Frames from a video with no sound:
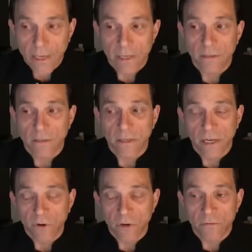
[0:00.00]
It's
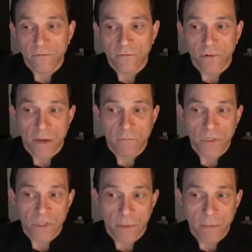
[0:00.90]
delivered from
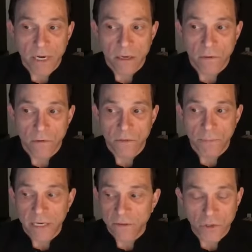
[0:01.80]
somebody who's
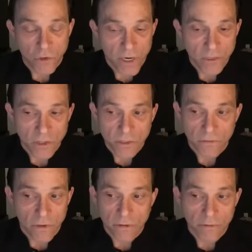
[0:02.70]
been in the trenches
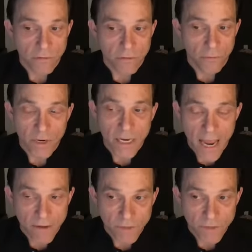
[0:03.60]
for
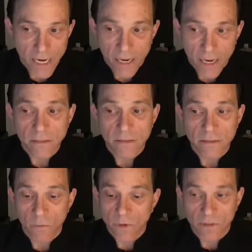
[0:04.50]
3.5 decades,
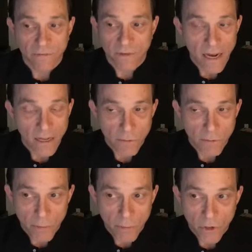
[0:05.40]
that was a faculty
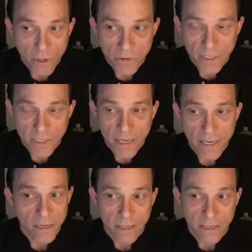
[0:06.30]
member at UCLA,